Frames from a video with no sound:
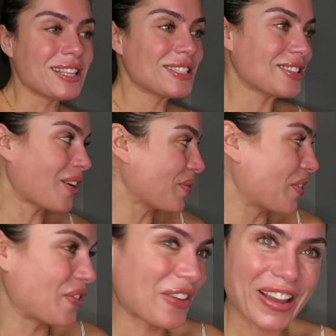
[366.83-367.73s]
So
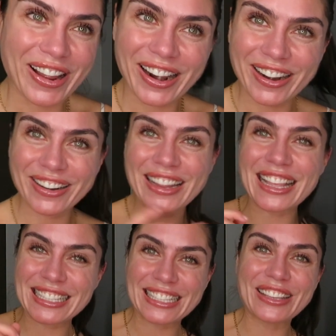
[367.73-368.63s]
if you are
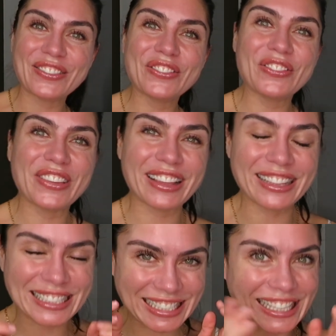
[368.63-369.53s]
a
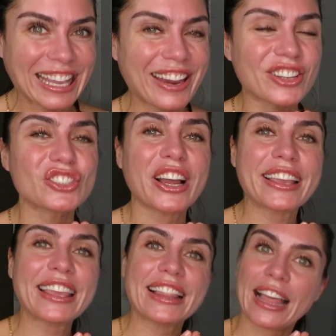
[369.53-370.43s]
skincare
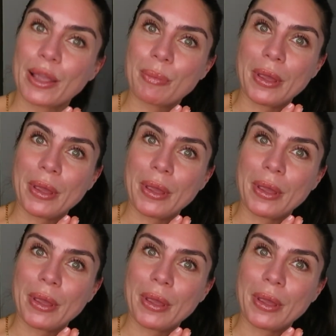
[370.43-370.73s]
junkie like